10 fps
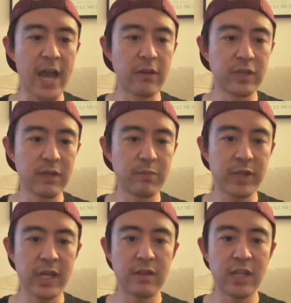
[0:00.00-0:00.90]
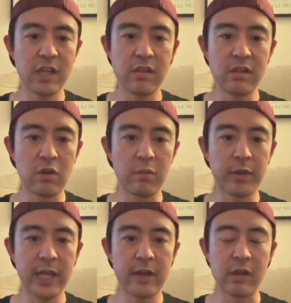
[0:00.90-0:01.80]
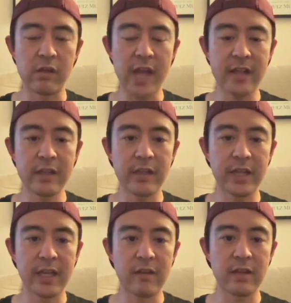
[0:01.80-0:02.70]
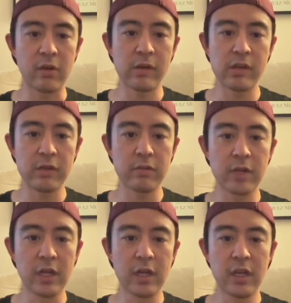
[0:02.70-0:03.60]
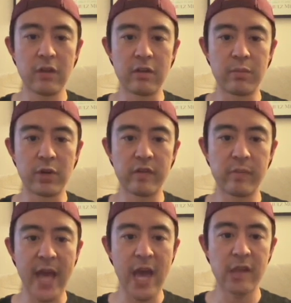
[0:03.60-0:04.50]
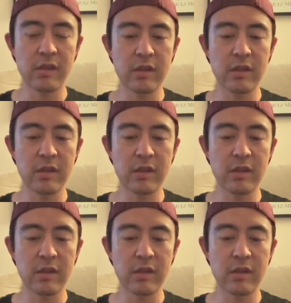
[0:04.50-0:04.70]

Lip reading: I don't think things don't play out exactly like how they always do, you know, in the previous past.